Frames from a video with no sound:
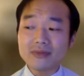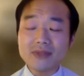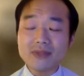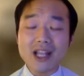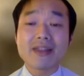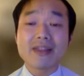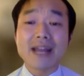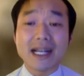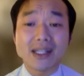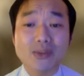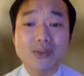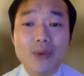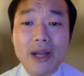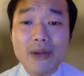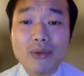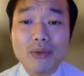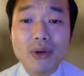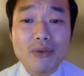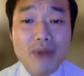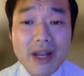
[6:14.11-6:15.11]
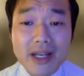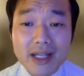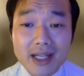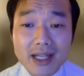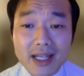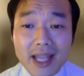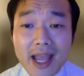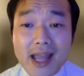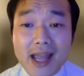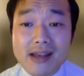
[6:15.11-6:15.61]
that's why we're running
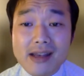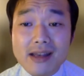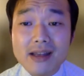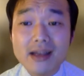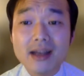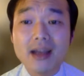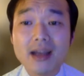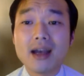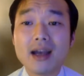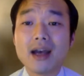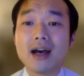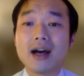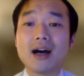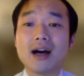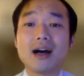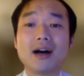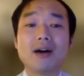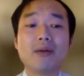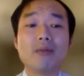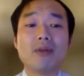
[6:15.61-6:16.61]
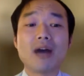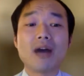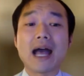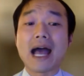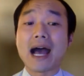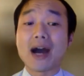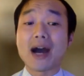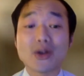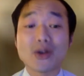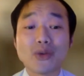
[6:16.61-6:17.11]
again.
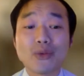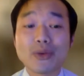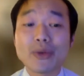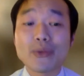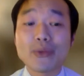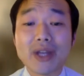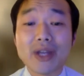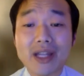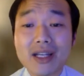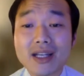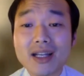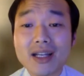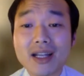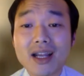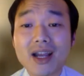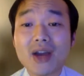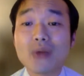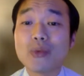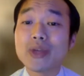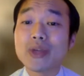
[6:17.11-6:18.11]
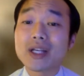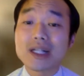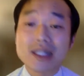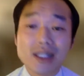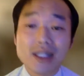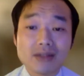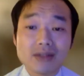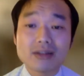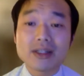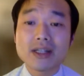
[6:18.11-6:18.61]
How do we win? We
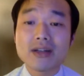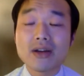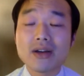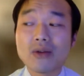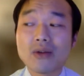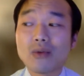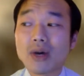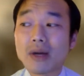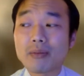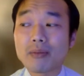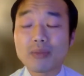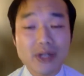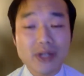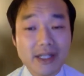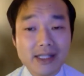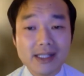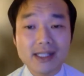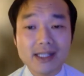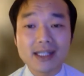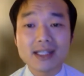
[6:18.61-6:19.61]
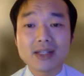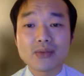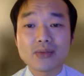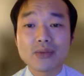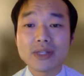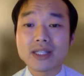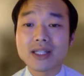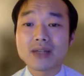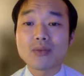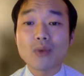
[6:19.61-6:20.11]
clearly know what precincts
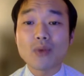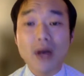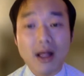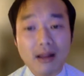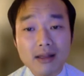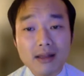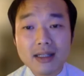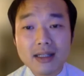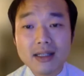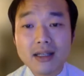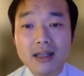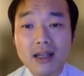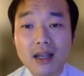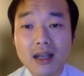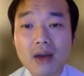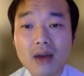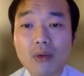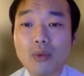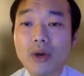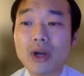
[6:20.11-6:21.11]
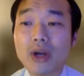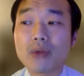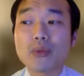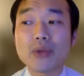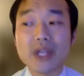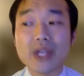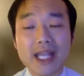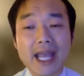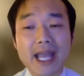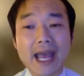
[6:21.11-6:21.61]
we did well in, where
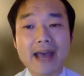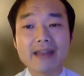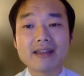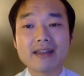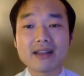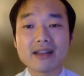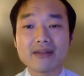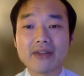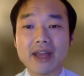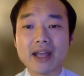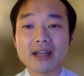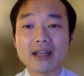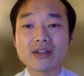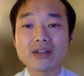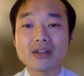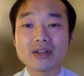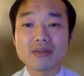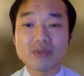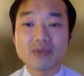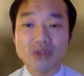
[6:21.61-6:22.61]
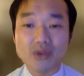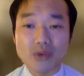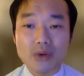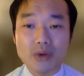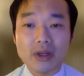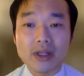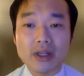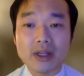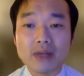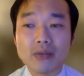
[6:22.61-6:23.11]
we had the advantage and
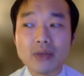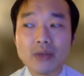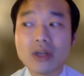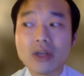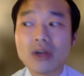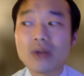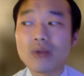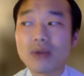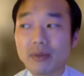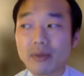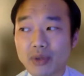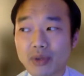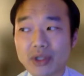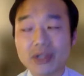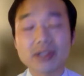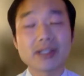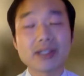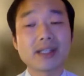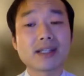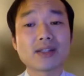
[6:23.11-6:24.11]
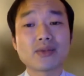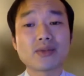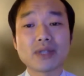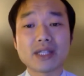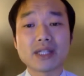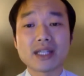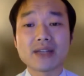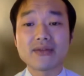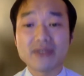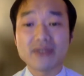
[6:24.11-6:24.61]
majority, and we know what precincts we
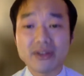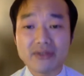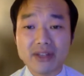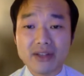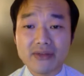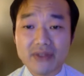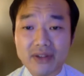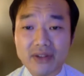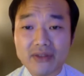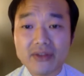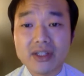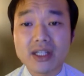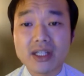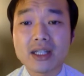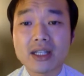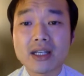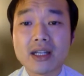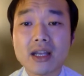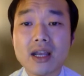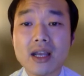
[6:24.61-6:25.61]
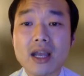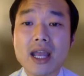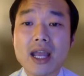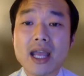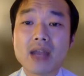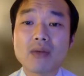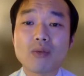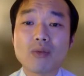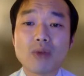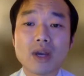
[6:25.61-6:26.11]
did 50-50 in,
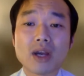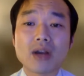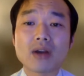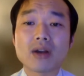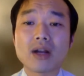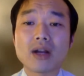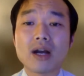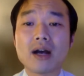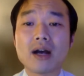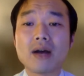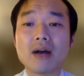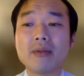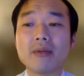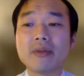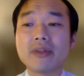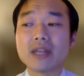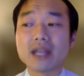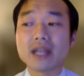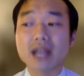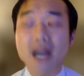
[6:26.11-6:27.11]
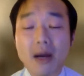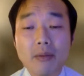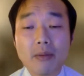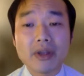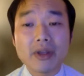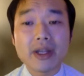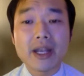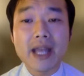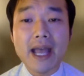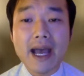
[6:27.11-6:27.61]
and where the
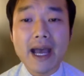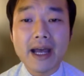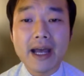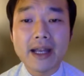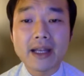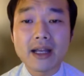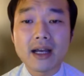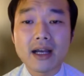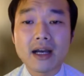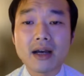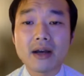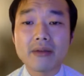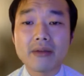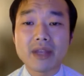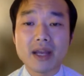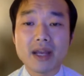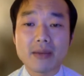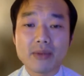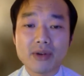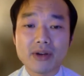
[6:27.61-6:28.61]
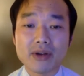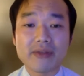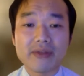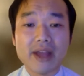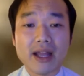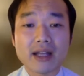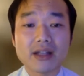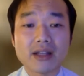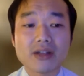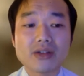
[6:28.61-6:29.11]
incumbent had the upper
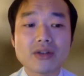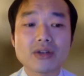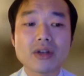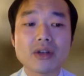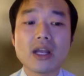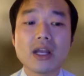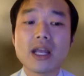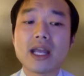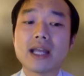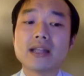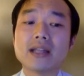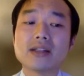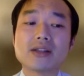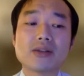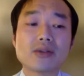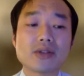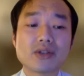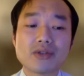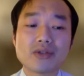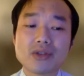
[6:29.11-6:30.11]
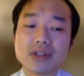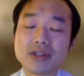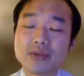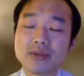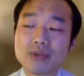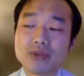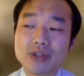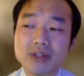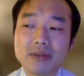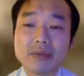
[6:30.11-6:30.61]
advantage. And so it's just
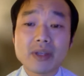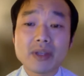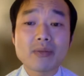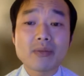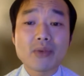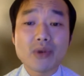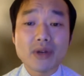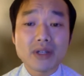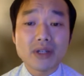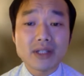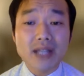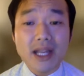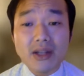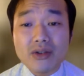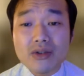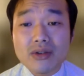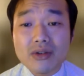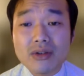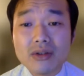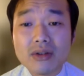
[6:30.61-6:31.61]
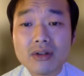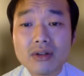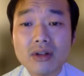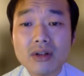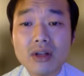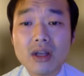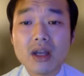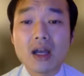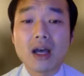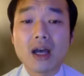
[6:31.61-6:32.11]
really being more intentional
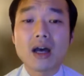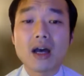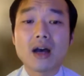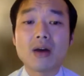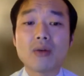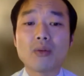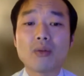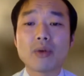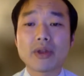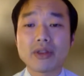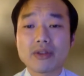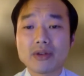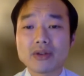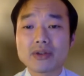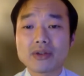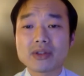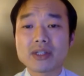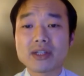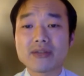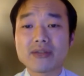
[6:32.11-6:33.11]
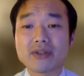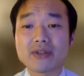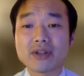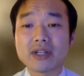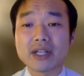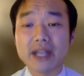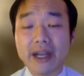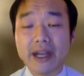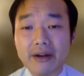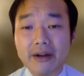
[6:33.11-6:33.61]
with those
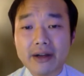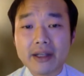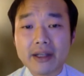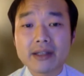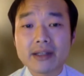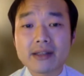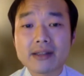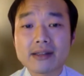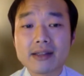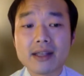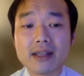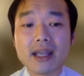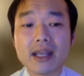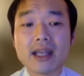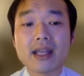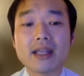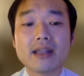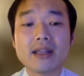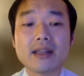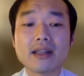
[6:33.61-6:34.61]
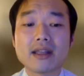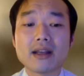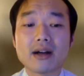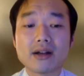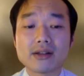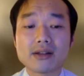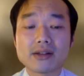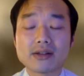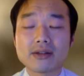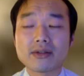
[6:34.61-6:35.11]
different areas and
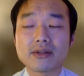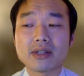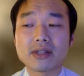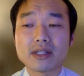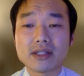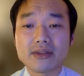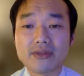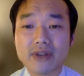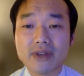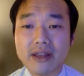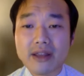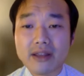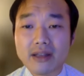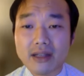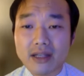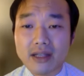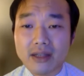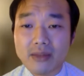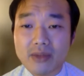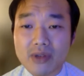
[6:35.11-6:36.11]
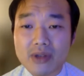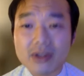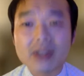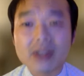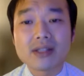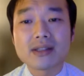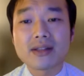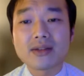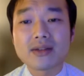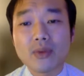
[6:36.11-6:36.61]
also the different ethnic
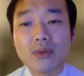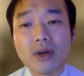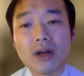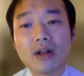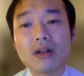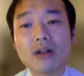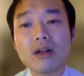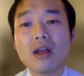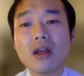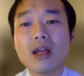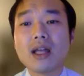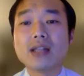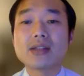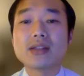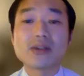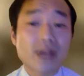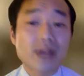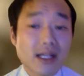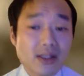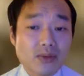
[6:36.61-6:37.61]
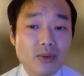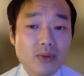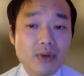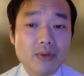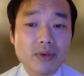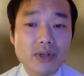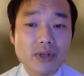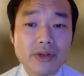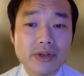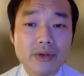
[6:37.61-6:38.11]
communities as well. And so that's what
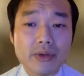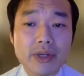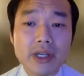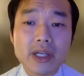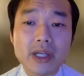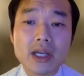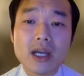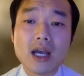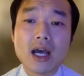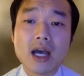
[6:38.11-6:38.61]
we're doing.